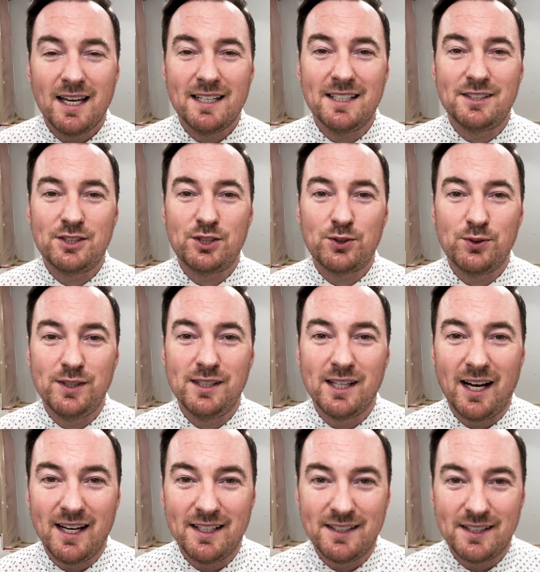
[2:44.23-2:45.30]
its
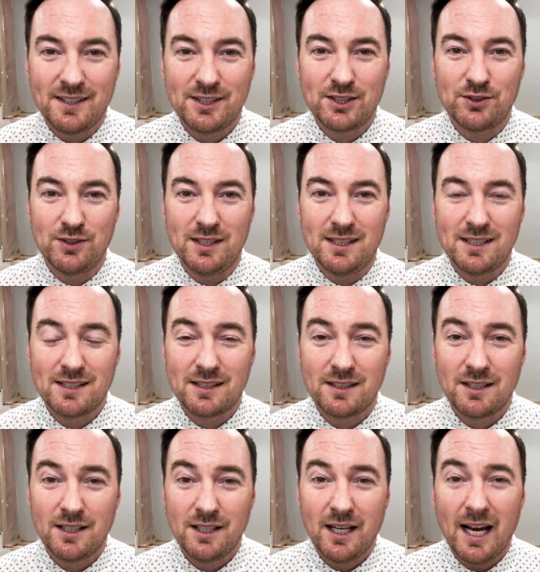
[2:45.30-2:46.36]
tree-lined streets.
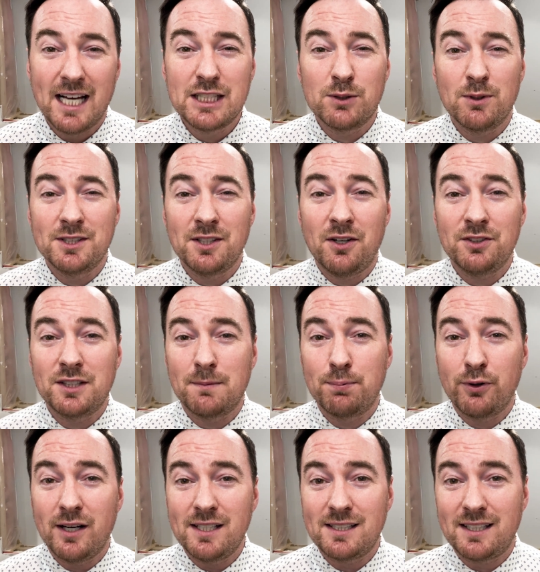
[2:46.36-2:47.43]
As a result, the
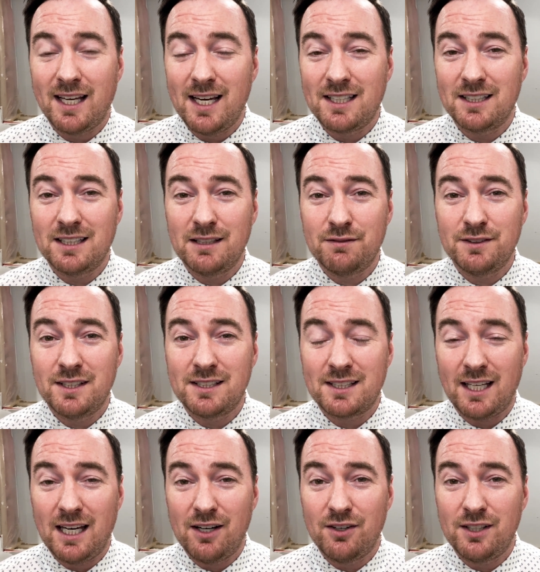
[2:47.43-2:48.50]
price tag to live in this
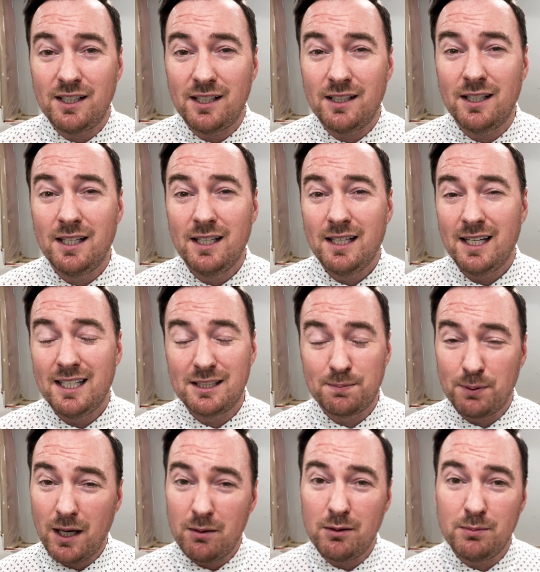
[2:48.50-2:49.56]
area is
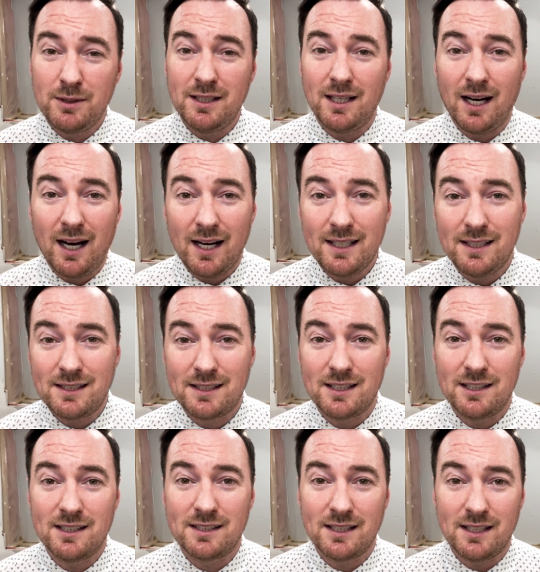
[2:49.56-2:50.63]
probably the highest in
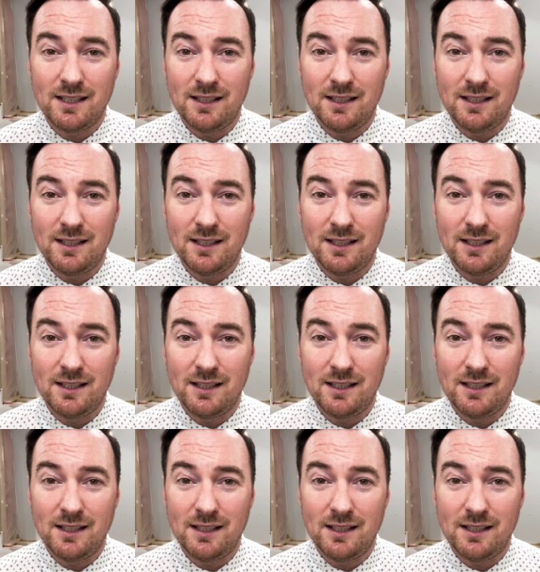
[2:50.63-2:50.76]
the city.